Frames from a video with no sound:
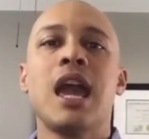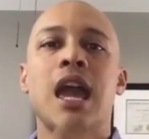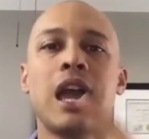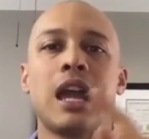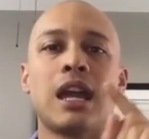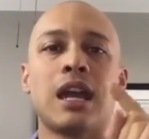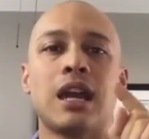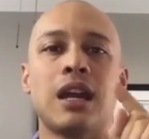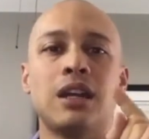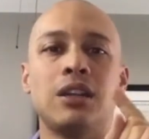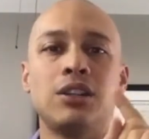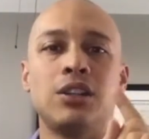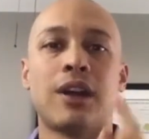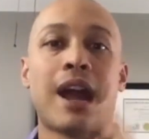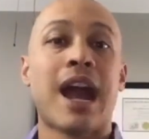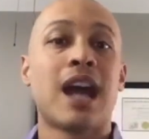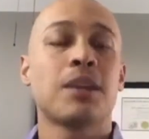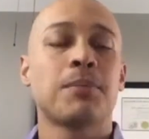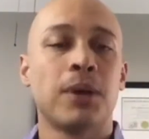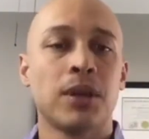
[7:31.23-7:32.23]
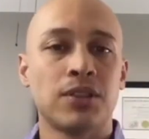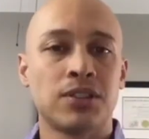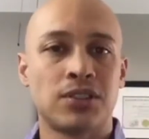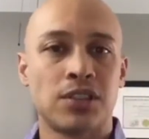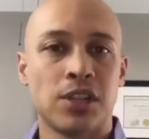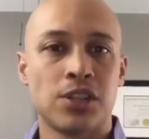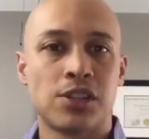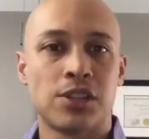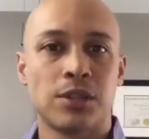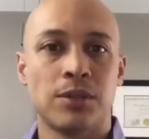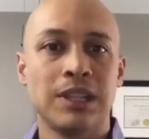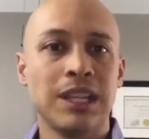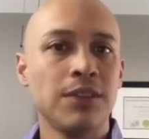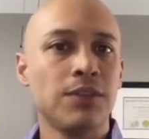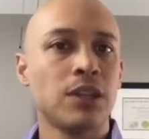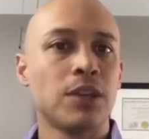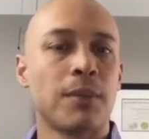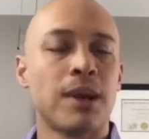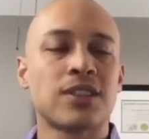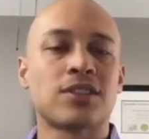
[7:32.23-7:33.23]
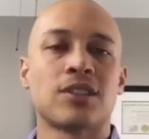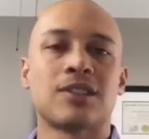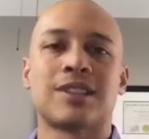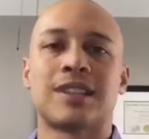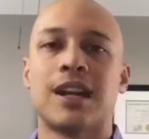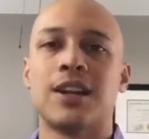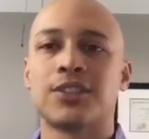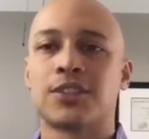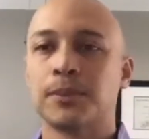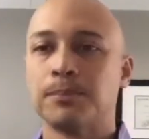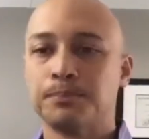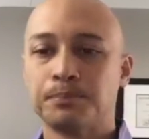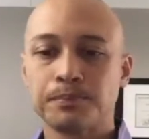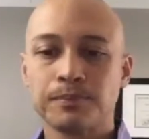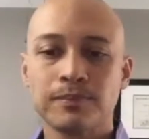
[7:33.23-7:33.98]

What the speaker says: and your adipose tissue, and even your muscle cells.